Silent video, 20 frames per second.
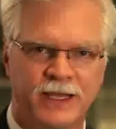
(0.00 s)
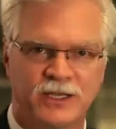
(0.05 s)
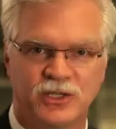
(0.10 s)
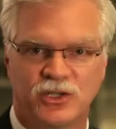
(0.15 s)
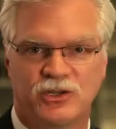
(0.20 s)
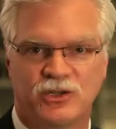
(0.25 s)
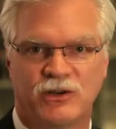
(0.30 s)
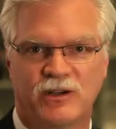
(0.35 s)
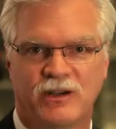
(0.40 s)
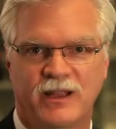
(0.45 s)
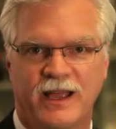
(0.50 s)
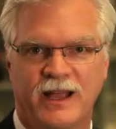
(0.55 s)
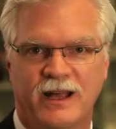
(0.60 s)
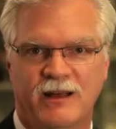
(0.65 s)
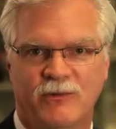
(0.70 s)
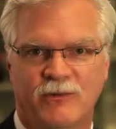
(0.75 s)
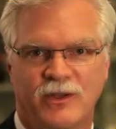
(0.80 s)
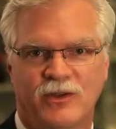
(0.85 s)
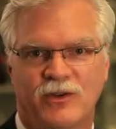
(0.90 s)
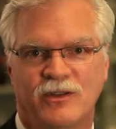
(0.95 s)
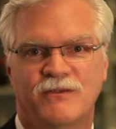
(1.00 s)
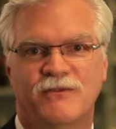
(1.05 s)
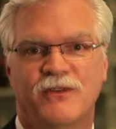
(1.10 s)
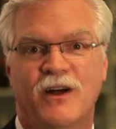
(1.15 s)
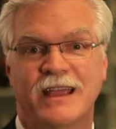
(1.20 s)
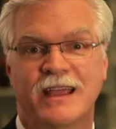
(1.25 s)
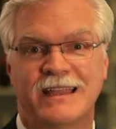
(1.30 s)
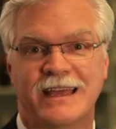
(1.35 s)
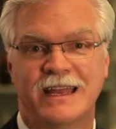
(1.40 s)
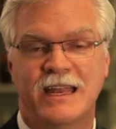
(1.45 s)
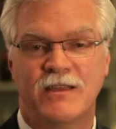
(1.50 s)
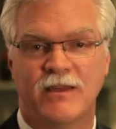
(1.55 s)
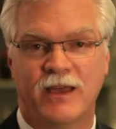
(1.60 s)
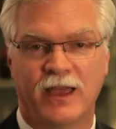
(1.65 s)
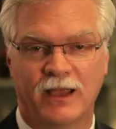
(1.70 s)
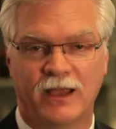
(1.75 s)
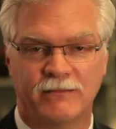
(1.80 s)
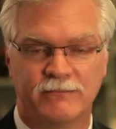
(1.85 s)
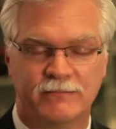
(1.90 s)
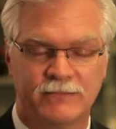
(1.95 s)
As it turned out, we couldn't find
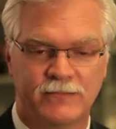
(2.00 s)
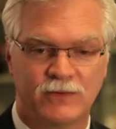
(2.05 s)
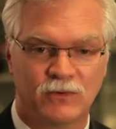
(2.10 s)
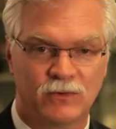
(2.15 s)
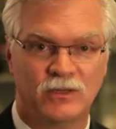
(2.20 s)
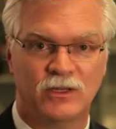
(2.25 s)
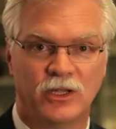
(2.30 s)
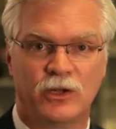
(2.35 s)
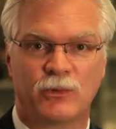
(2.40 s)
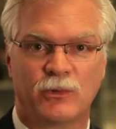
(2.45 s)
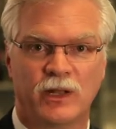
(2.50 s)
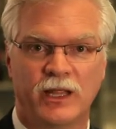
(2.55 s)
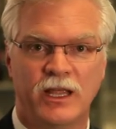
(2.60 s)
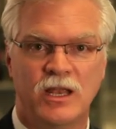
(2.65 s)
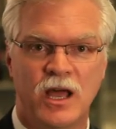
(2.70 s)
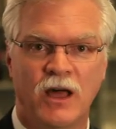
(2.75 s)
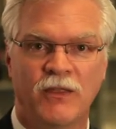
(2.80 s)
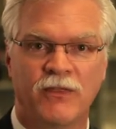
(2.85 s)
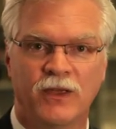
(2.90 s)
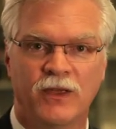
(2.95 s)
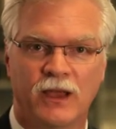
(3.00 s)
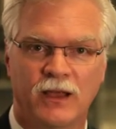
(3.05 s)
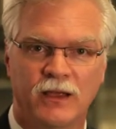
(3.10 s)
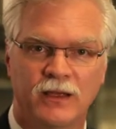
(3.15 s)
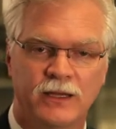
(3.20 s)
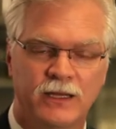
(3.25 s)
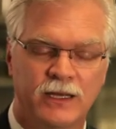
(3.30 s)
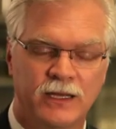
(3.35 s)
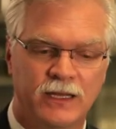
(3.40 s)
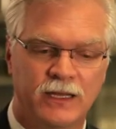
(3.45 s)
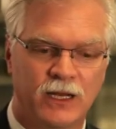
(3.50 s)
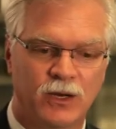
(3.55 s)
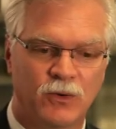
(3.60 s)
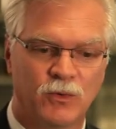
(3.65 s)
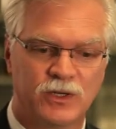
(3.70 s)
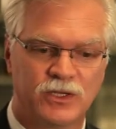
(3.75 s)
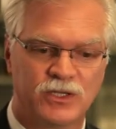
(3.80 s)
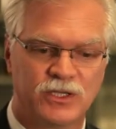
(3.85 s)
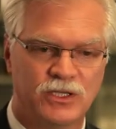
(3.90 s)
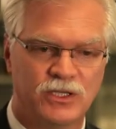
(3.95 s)
anything. Literally nothing. There
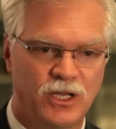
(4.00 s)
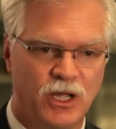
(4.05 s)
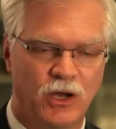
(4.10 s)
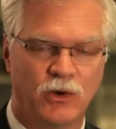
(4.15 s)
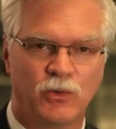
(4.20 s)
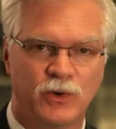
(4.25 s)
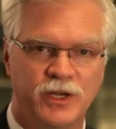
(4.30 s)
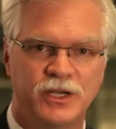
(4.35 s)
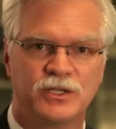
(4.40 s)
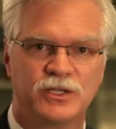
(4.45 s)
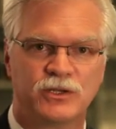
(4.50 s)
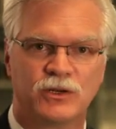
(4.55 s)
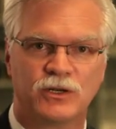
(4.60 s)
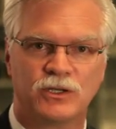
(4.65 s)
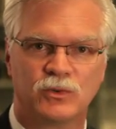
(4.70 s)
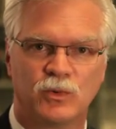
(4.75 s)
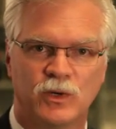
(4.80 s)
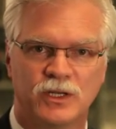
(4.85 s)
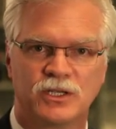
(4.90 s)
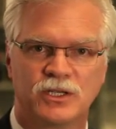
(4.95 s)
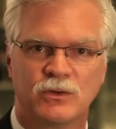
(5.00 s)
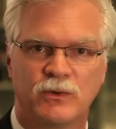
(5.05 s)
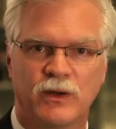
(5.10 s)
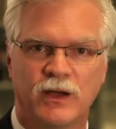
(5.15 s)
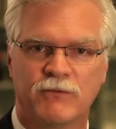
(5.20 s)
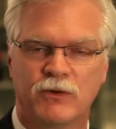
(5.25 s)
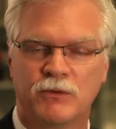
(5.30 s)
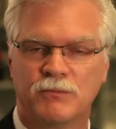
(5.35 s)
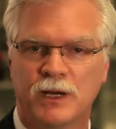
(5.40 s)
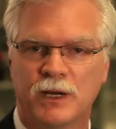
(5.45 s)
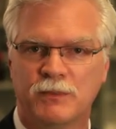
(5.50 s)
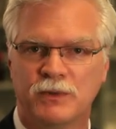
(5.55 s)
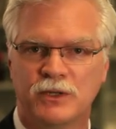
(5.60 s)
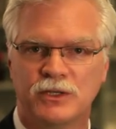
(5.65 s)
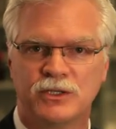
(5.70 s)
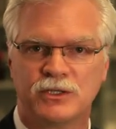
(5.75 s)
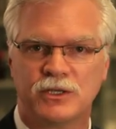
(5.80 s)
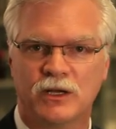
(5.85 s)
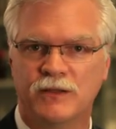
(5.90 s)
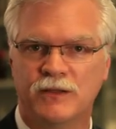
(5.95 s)
was no research whatsoever
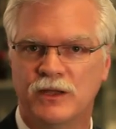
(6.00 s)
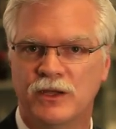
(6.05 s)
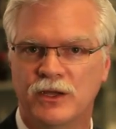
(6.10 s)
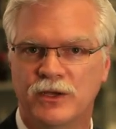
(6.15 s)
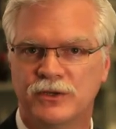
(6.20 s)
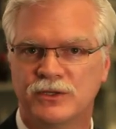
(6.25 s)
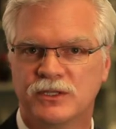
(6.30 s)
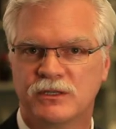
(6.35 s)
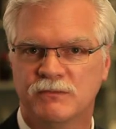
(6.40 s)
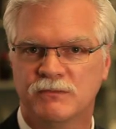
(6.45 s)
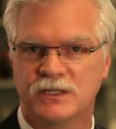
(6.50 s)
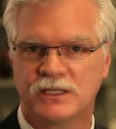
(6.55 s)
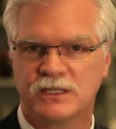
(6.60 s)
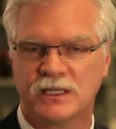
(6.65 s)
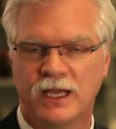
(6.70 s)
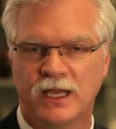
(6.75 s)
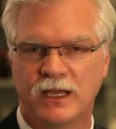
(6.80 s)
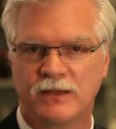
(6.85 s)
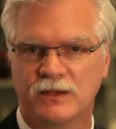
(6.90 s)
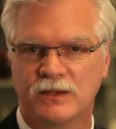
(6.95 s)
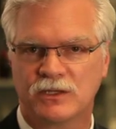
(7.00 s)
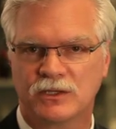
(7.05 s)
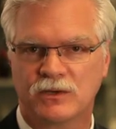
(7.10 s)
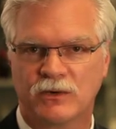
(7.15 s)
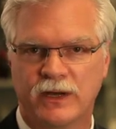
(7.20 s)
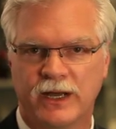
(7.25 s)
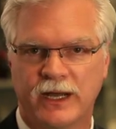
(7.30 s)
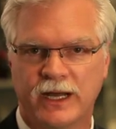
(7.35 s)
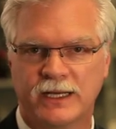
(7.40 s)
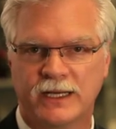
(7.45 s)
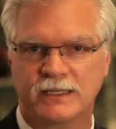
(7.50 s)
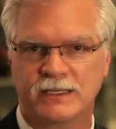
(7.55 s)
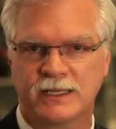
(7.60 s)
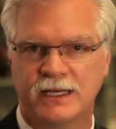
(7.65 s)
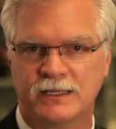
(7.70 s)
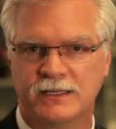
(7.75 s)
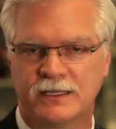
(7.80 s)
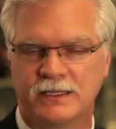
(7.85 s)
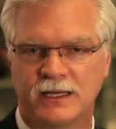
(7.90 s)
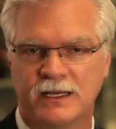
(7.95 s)
published on the use of Miscanthus grass
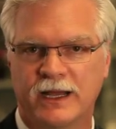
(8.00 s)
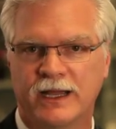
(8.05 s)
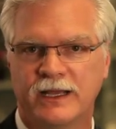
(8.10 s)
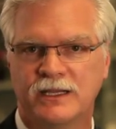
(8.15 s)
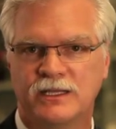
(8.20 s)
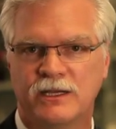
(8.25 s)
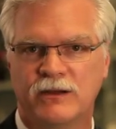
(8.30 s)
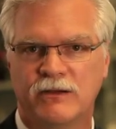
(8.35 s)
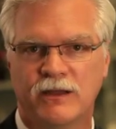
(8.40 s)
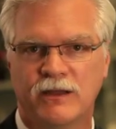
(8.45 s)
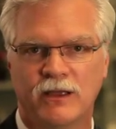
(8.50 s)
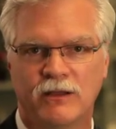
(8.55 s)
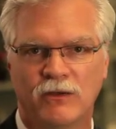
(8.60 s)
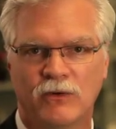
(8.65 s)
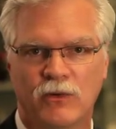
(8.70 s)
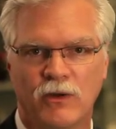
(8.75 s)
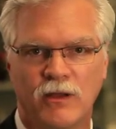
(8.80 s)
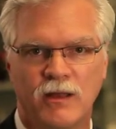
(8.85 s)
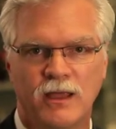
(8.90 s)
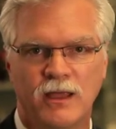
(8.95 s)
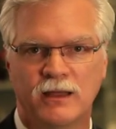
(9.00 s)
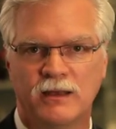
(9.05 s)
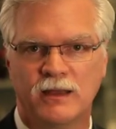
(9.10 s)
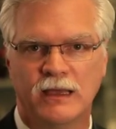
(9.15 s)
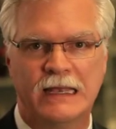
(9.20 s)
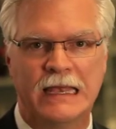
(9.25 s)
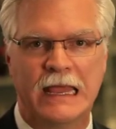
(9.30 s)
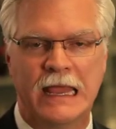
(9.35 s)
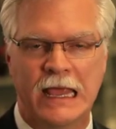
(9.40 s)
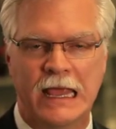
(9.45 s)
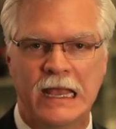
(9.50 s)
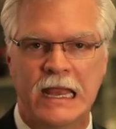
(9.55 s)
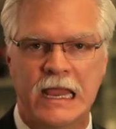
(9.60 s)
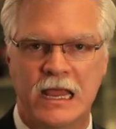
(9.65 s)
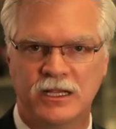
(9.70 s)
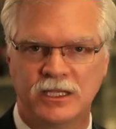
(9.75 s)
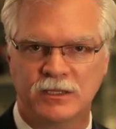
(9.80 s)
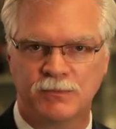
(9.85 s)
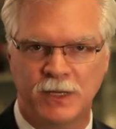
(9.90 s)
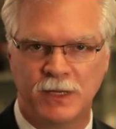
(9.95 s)
as a dietary ingredient in
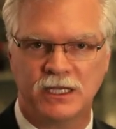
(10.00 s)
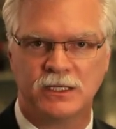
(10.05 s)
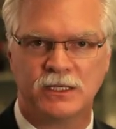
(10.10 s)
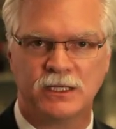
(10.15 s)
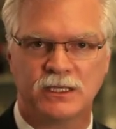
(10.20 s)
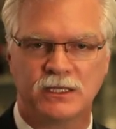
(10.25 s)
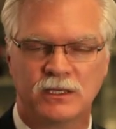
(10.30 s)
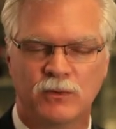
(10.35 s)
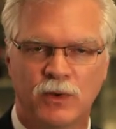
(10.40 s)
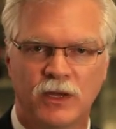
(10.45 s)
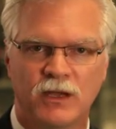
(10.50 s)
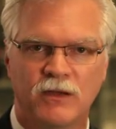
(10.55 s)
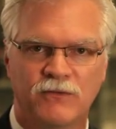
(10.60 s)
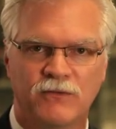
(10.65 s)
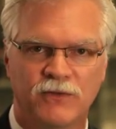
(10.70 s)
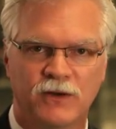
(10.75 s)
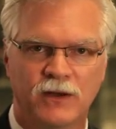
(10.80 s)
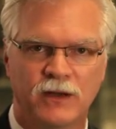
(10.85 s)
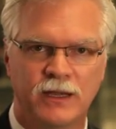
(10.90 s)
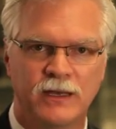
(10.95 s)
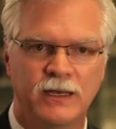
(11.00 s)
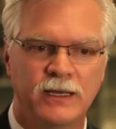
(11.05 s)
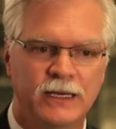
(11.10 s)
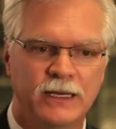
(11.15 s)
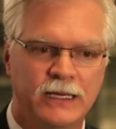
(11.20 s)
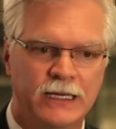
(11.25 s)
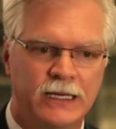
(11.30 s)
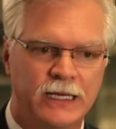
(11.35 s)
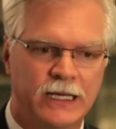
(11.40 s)
any species that we could find.